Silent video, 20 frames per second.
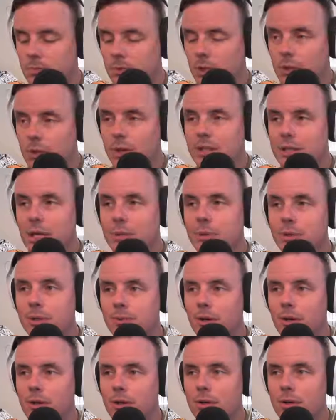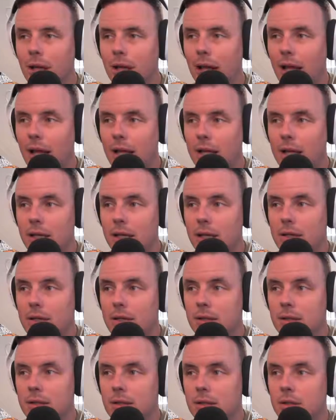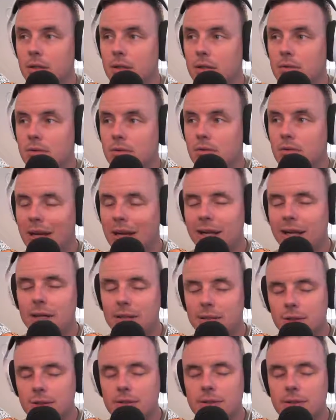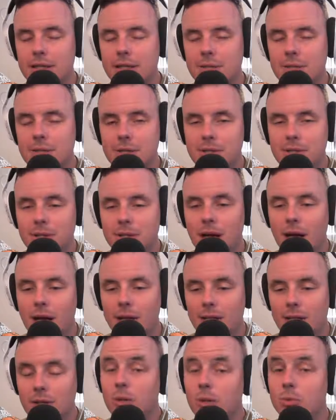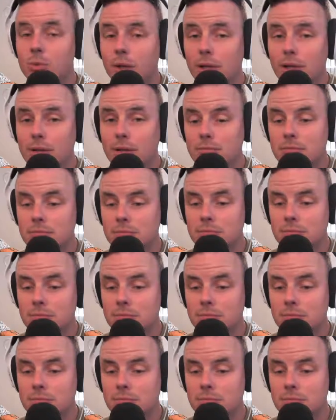So I demo rode a regular transmission Honda Goldwing.